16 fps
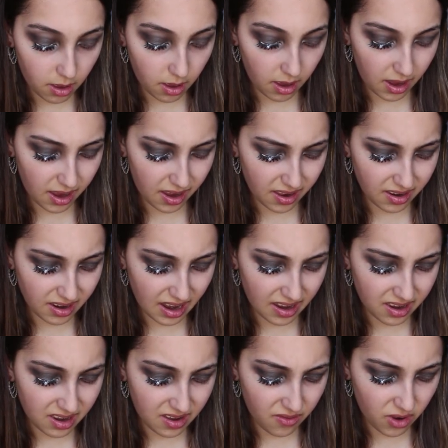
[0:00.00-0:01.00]
and I
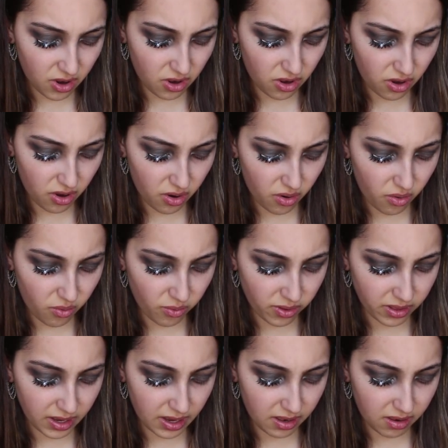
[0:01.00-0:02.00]
didn't even know
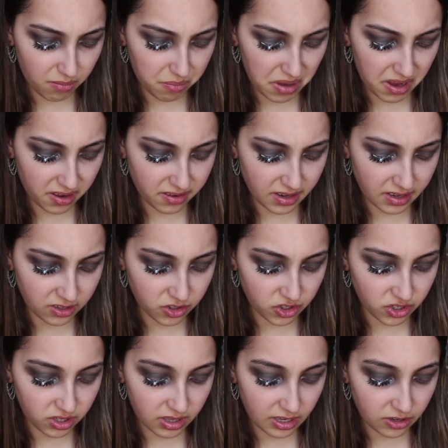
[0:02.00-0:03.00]
really pay
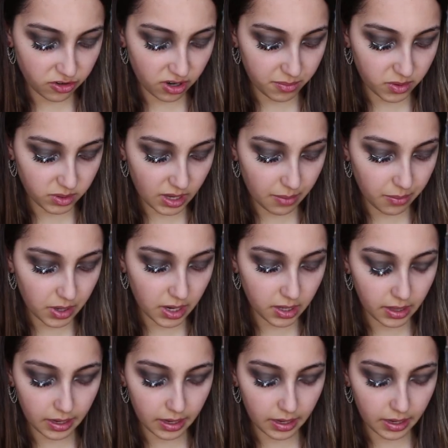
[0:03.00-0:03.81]
attention to that drama was happening.